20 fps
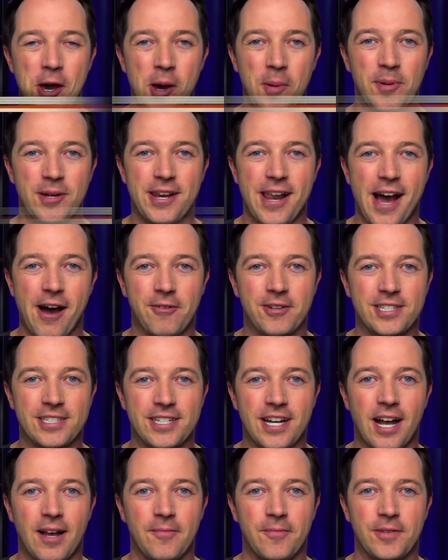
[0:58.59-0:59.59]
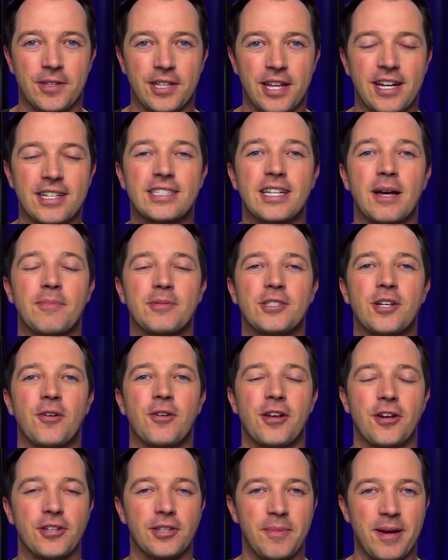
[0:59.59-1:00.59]
But now it is time for the latest episode
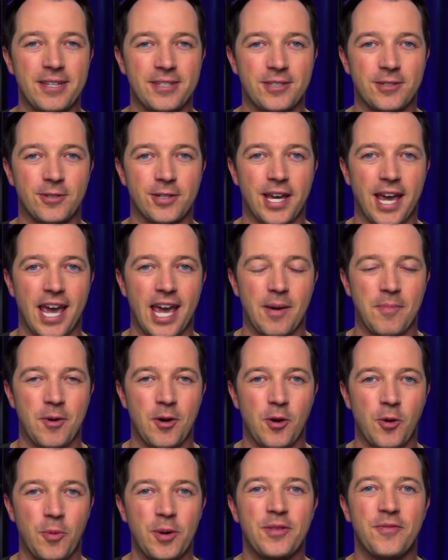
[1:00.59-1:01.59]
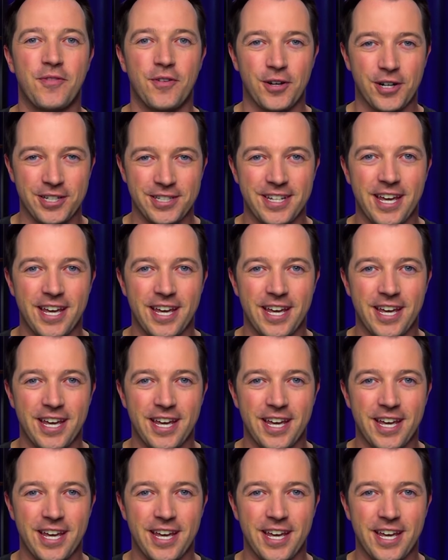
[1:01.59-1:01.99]
here on The Mental Game with Vernon